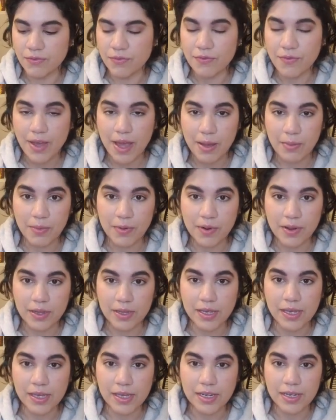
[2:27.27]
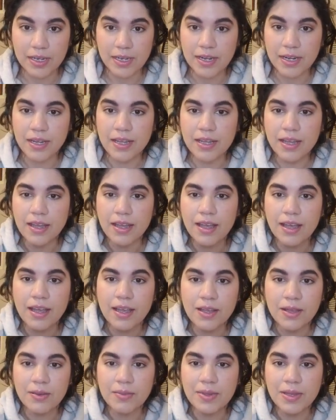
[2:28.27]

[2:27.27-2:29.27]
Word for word: fabric here um,